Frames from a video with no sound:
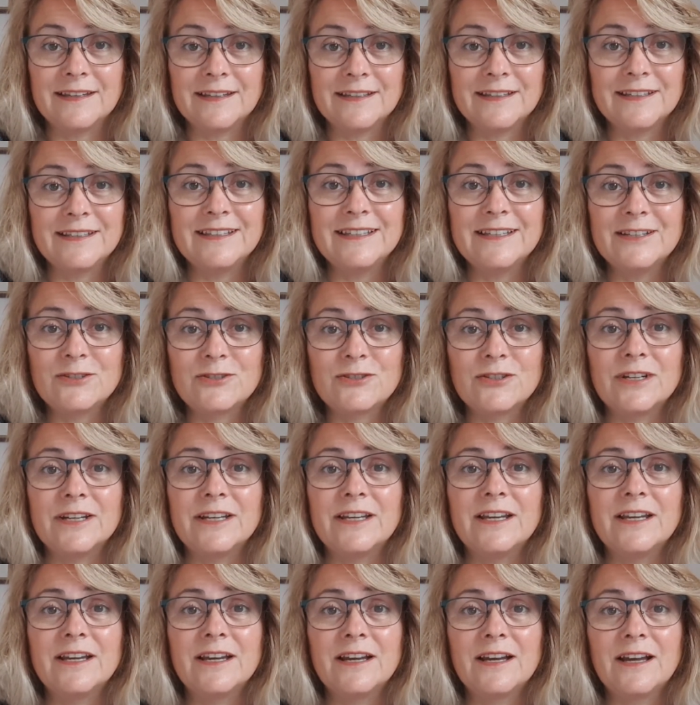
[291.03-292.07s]

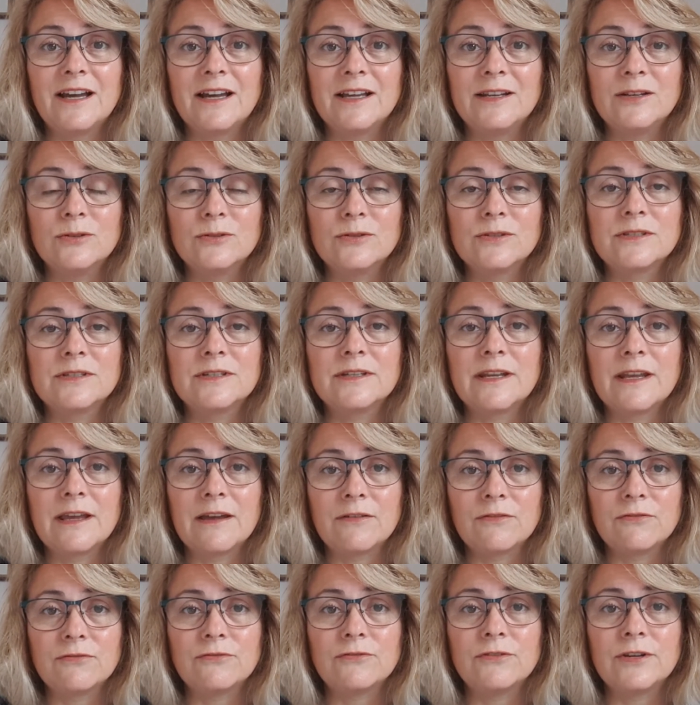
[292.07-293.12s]
Literally, I looked at
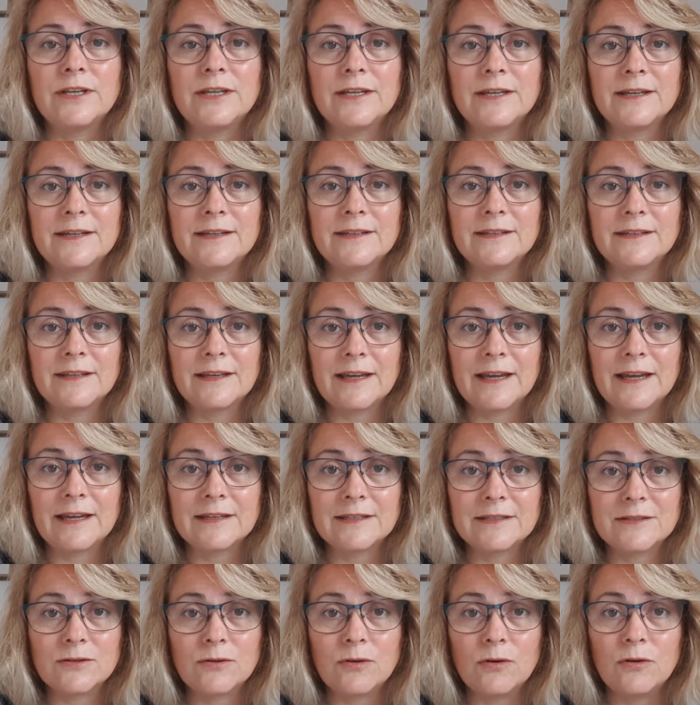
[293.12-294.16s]
every kit they
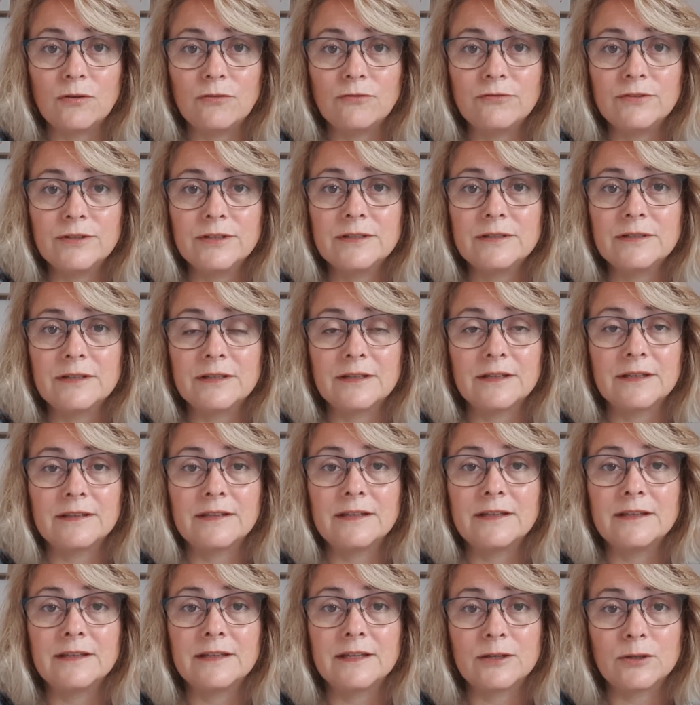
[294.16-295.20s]
had to offer, and I
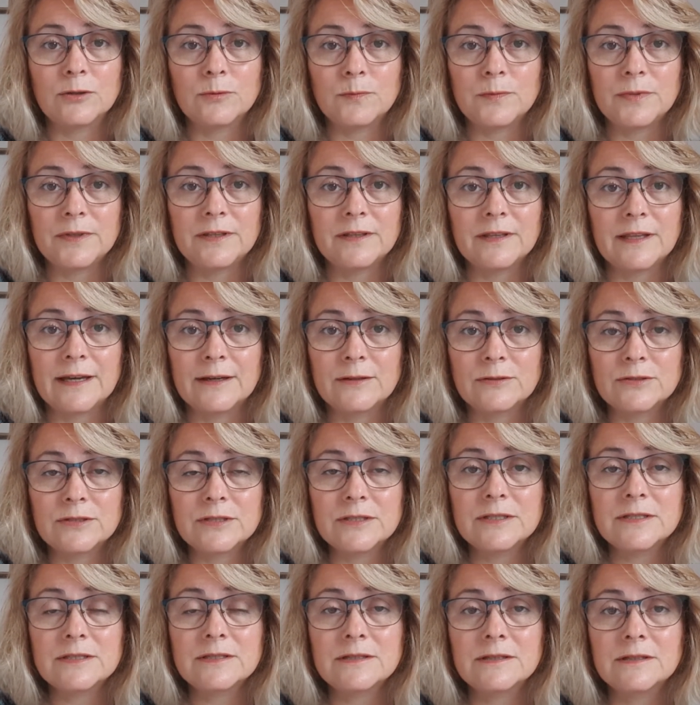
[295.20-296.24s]
think there could be
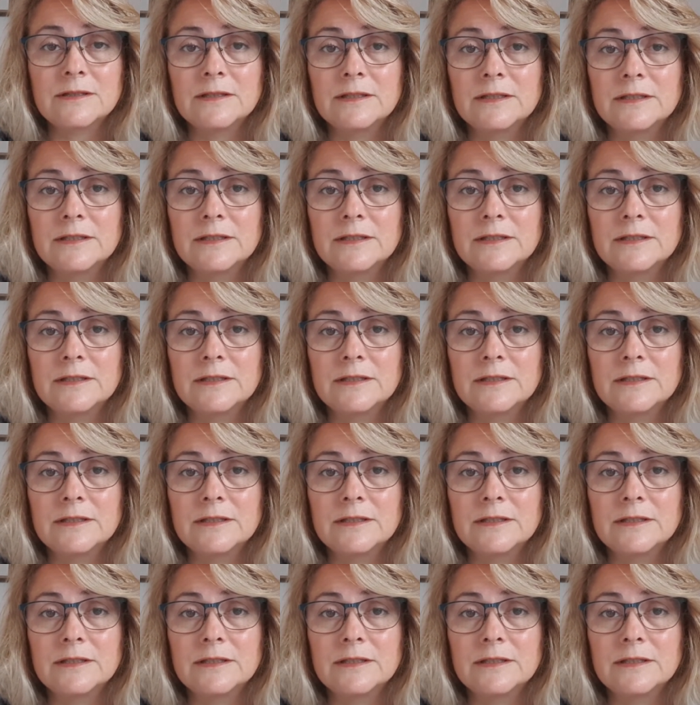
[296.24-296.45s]
thousands.